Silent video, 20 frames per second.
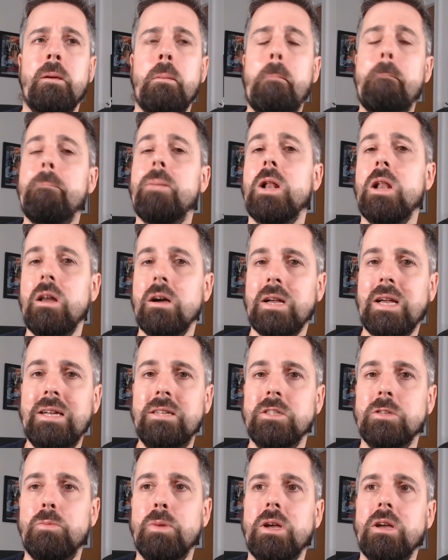
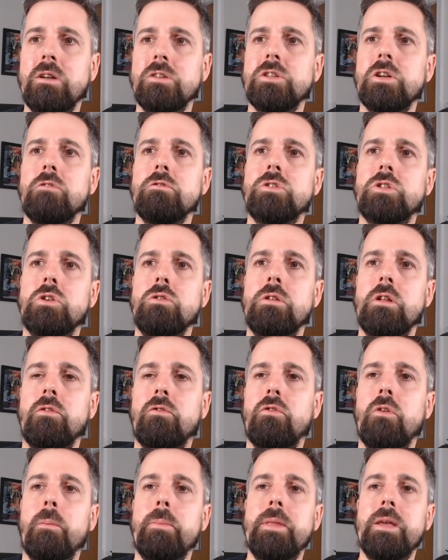plugins. Because I was doing it
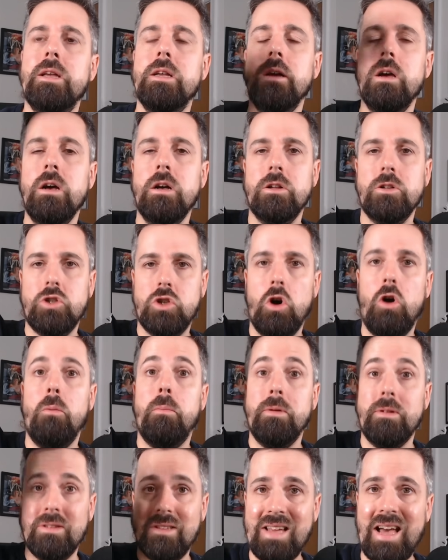from the
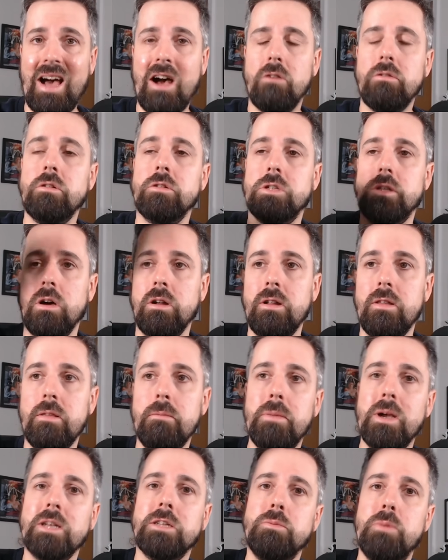top down, I was starting at the
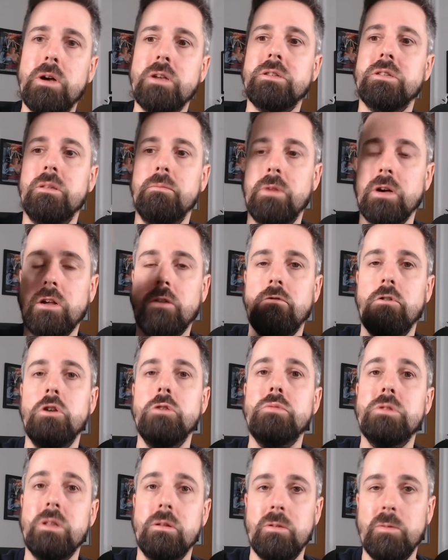mix bus, then my
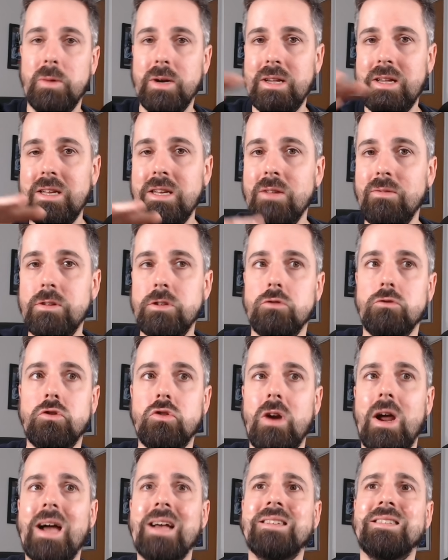groups, then my individual
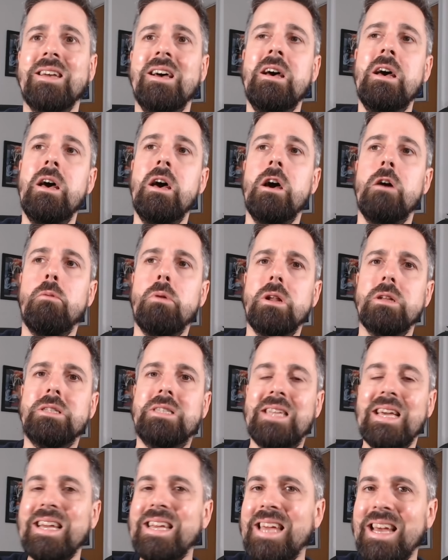tracks. When I
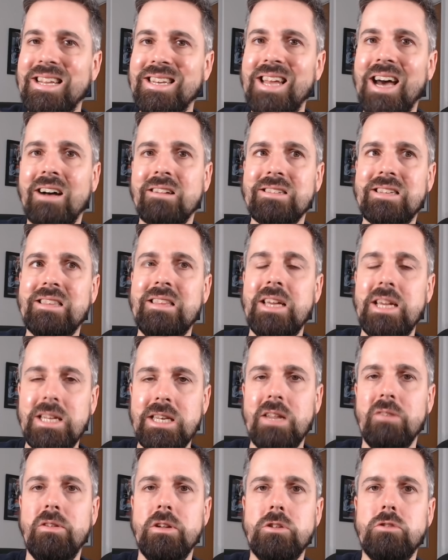did get down to the
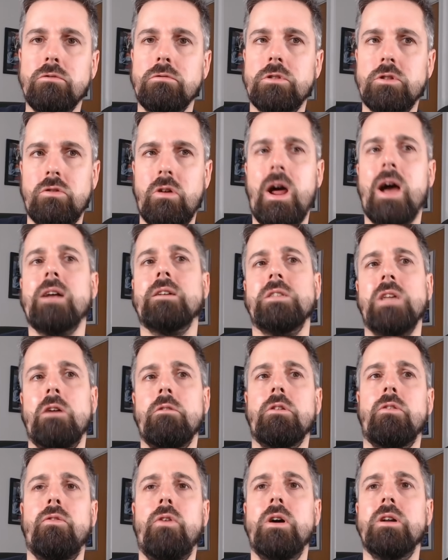individual tracks, I
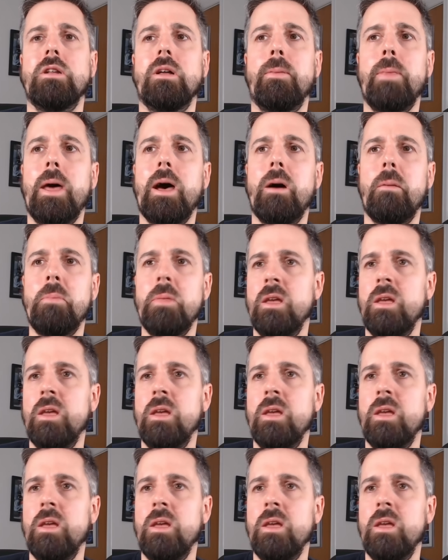was finding that